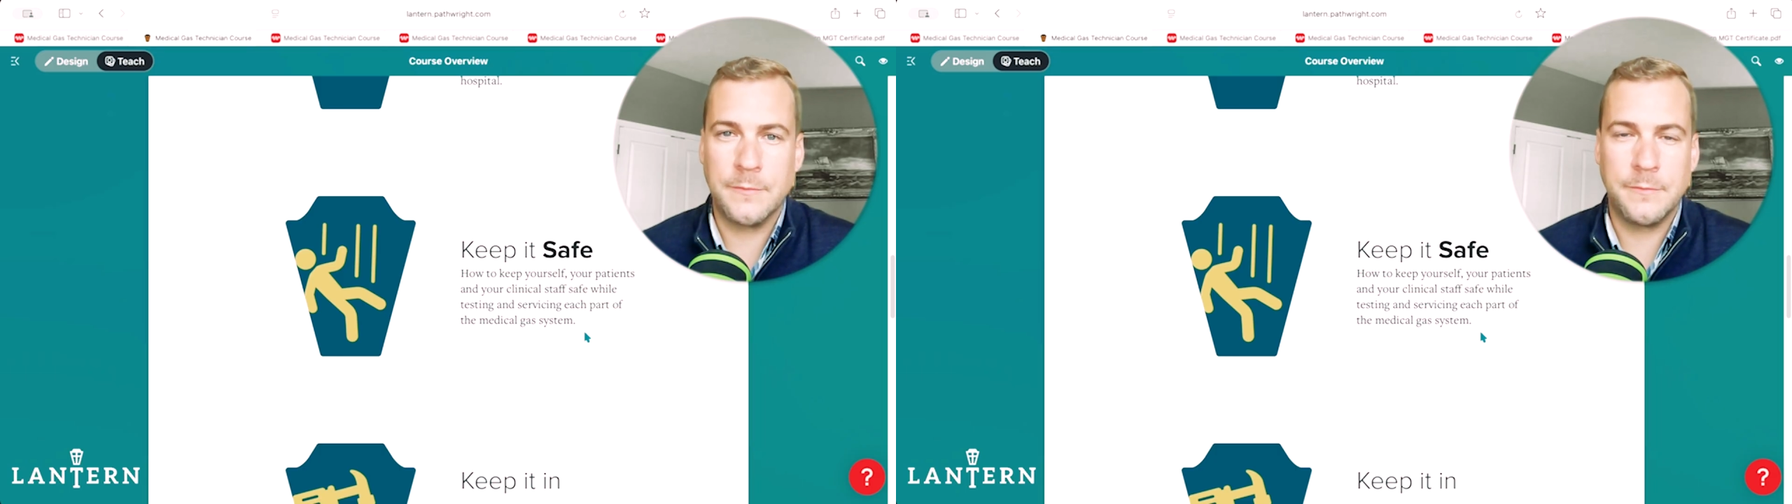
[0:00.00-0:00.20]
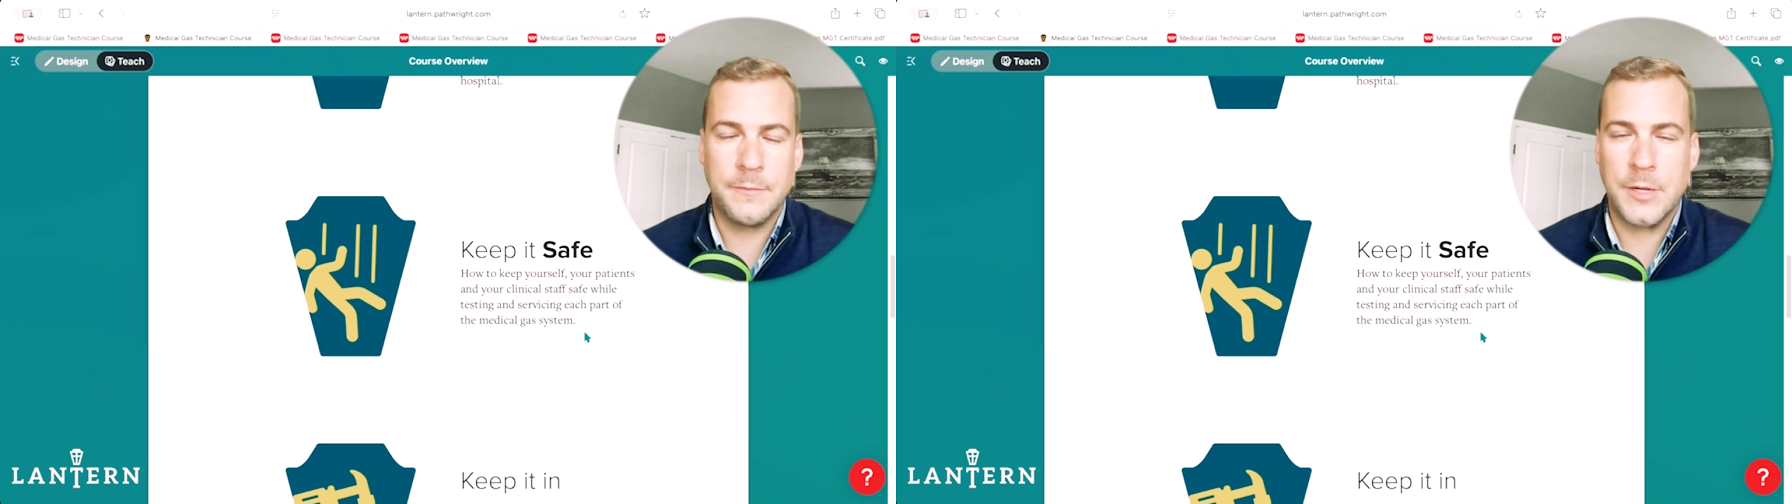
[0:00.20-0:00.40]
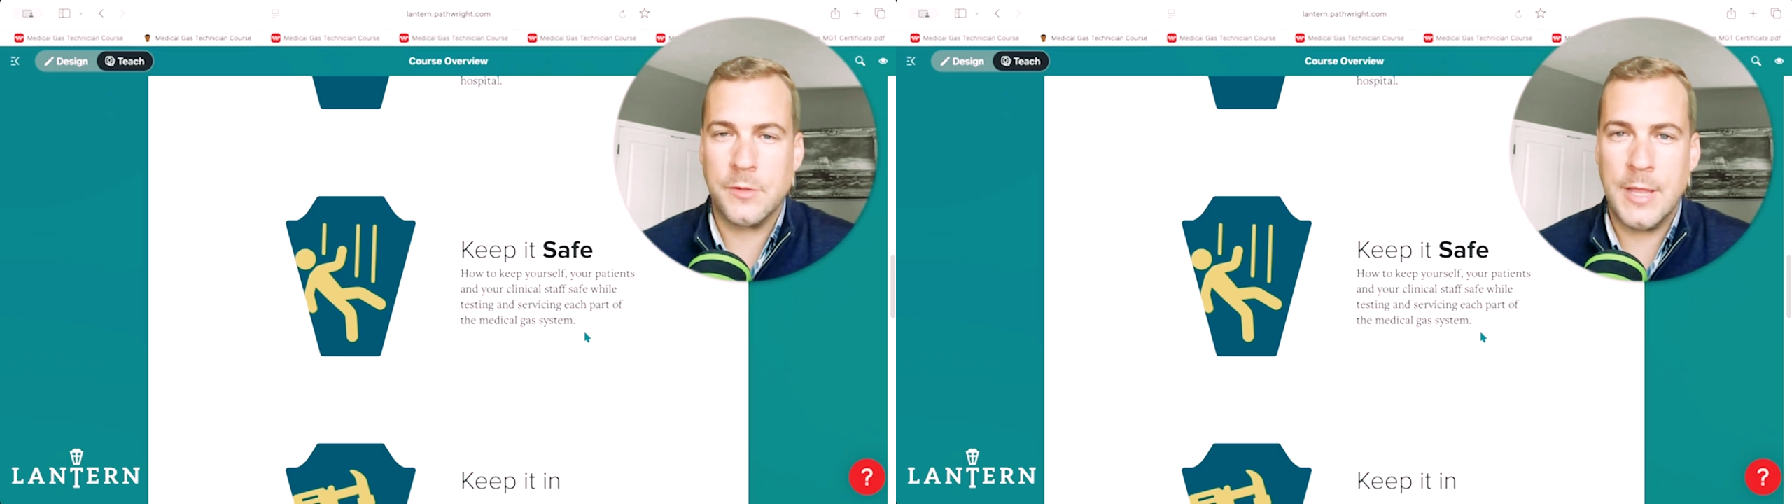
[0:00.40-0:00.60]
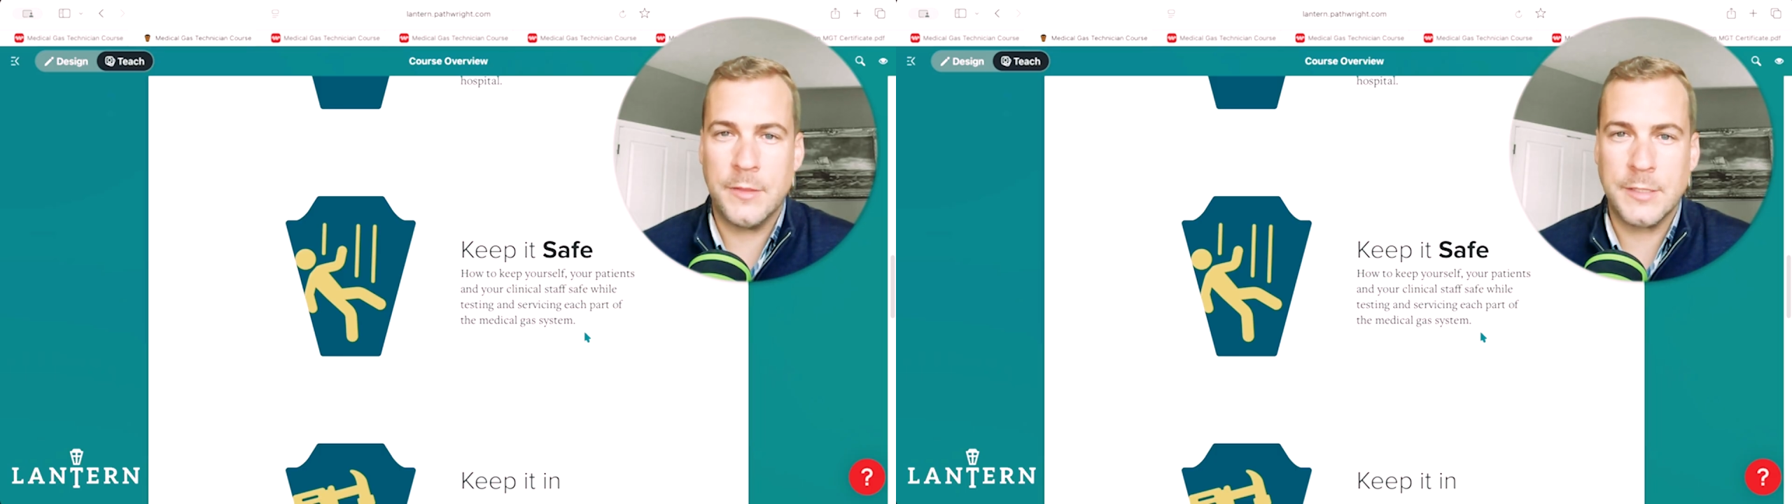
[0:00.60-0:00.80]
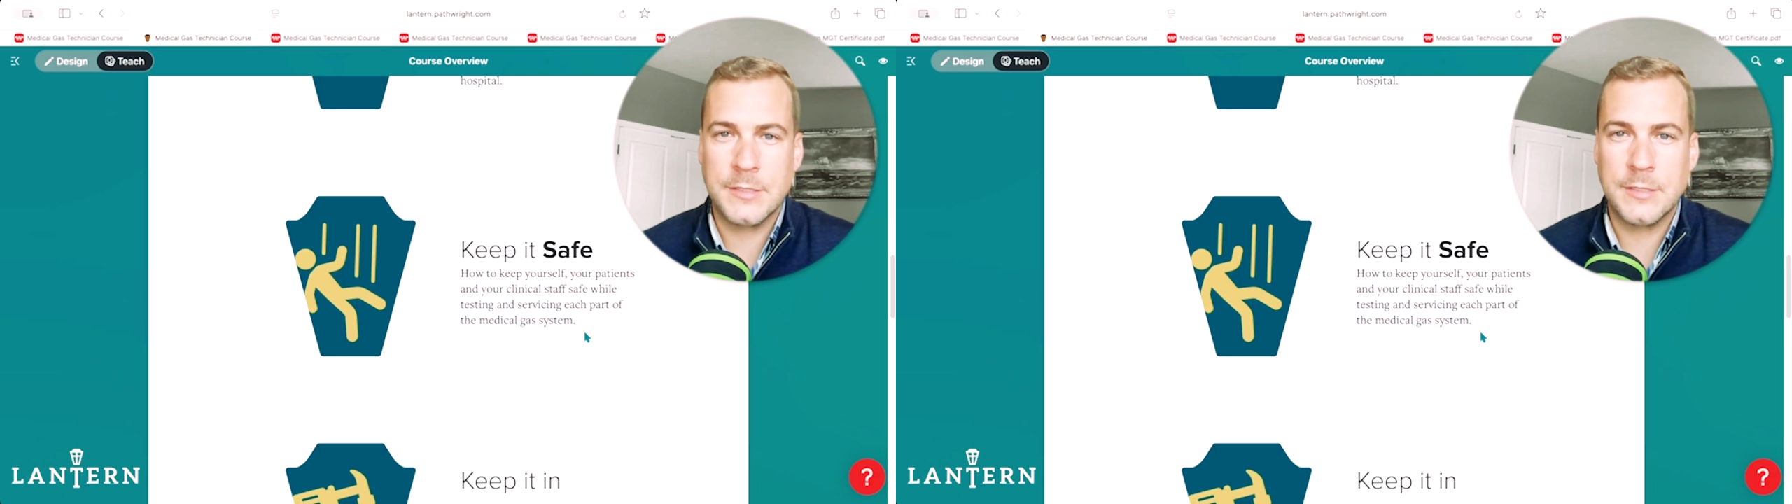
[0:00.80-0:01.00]
Medical
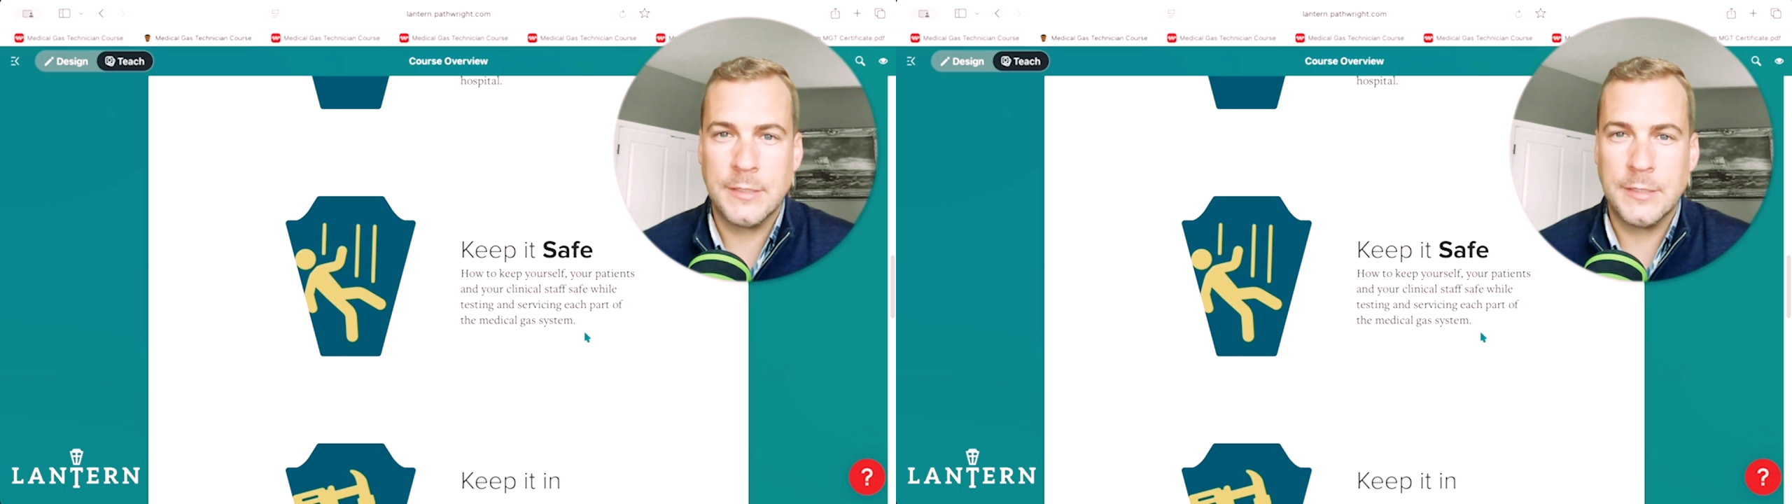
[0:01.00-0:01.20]
outlets